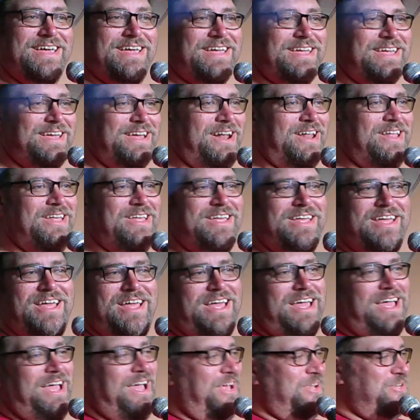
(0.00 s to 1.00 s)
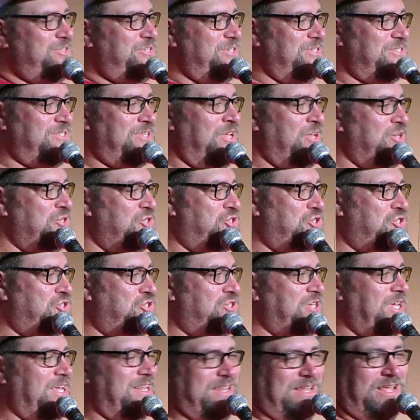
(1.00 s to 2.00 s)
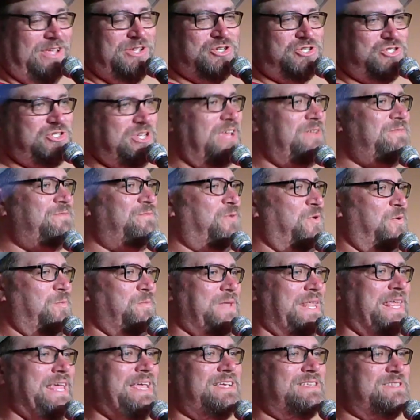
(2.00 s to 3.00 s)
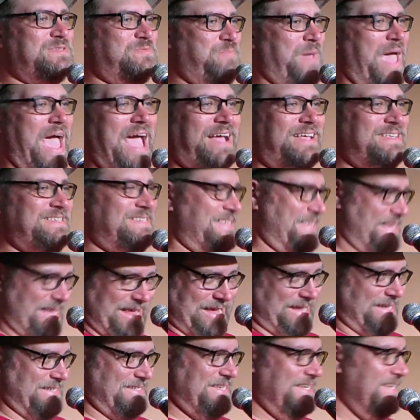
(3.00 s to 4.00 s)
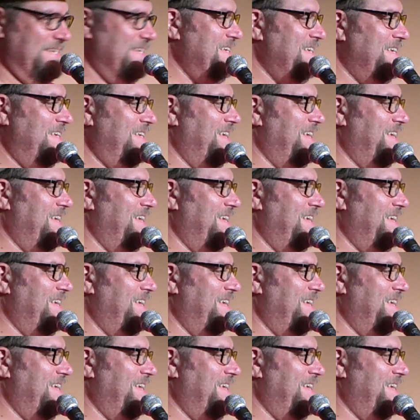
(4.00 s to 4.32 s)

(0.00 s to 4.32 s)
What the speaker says: Nice. You know. Just shit from Link's back seat.